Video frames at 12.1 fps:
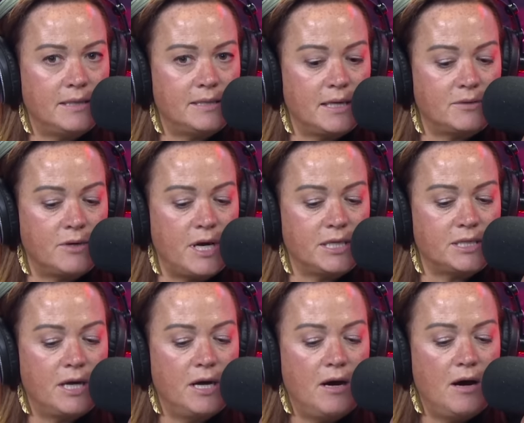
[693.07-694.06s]
is that
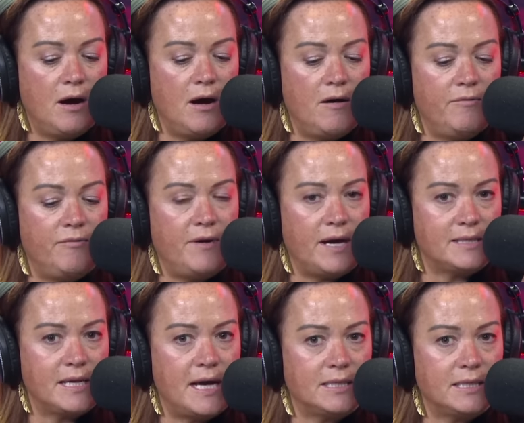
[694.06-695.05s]
right, of
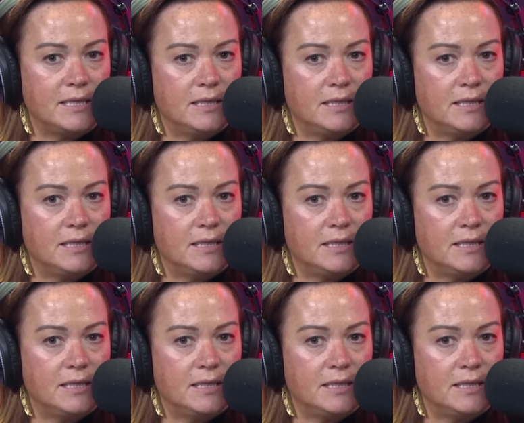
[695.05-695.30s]
Assad?